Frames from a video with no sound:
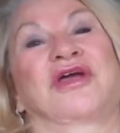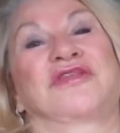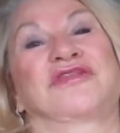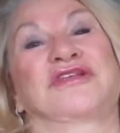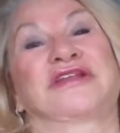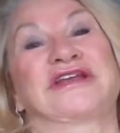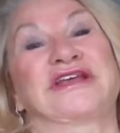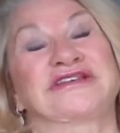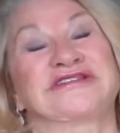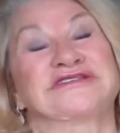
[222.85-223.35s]

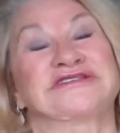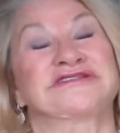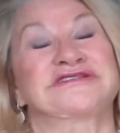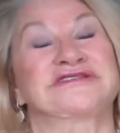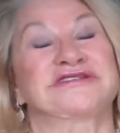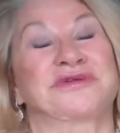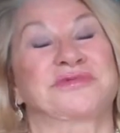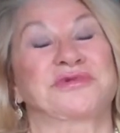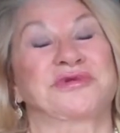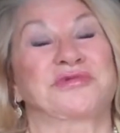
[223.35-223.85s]
the lessons
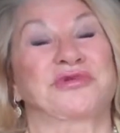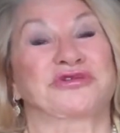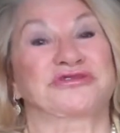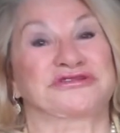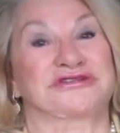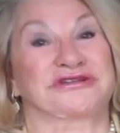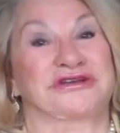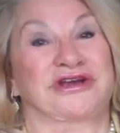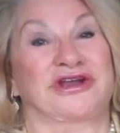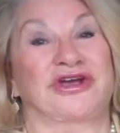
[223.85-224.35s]
that we want
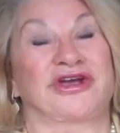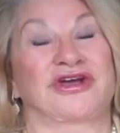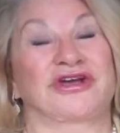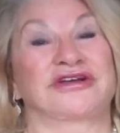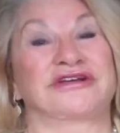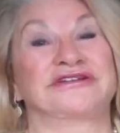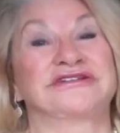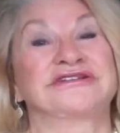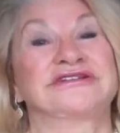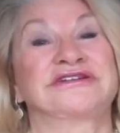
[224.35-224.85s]
to
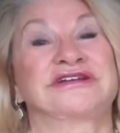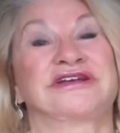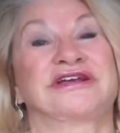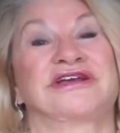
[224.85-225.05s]
learn,